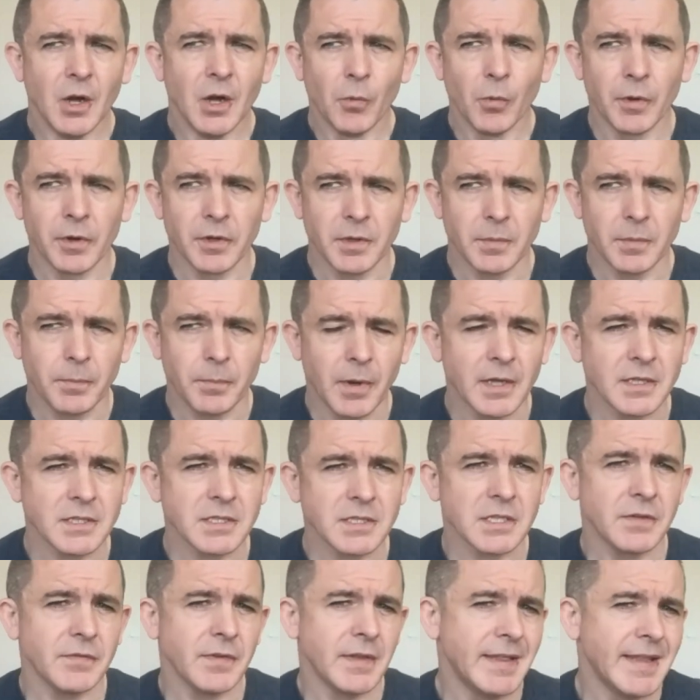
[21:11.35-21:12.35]
what are the
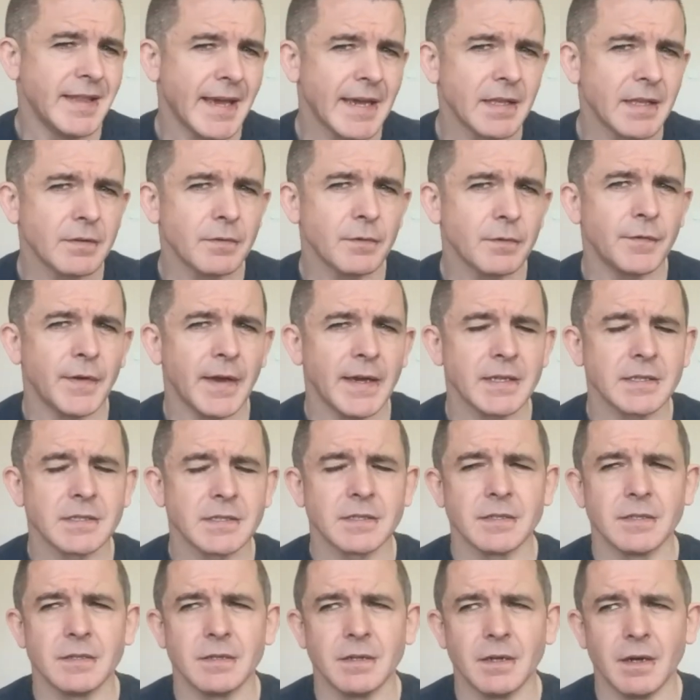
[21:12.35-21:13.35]
positive and negative
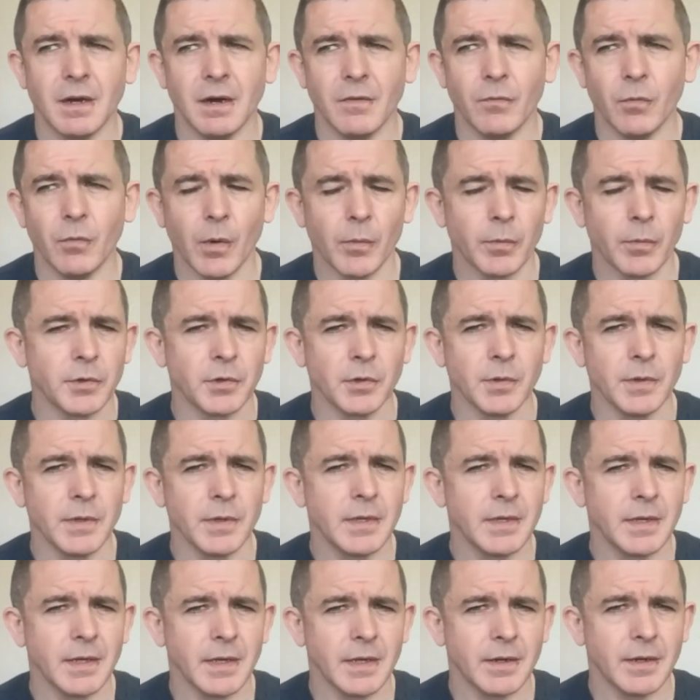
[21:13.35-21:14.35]
effects of what we're
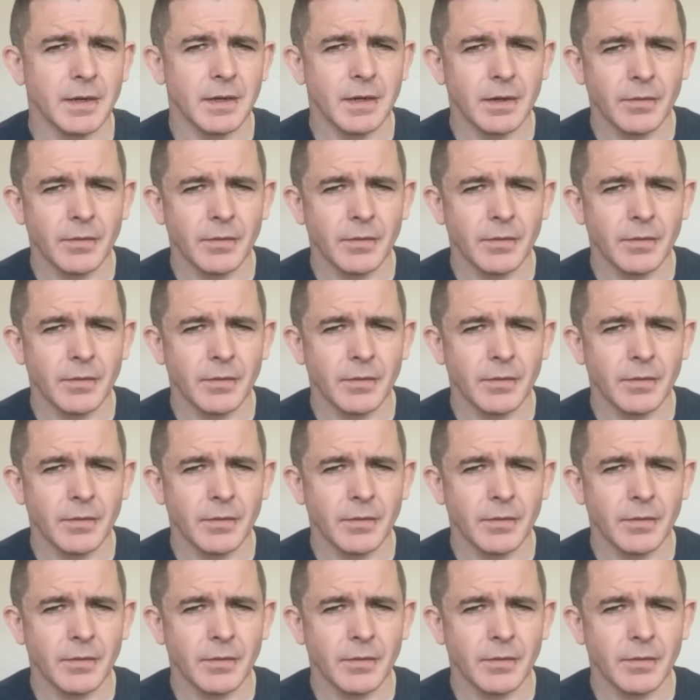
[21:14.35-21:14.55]
doing uh,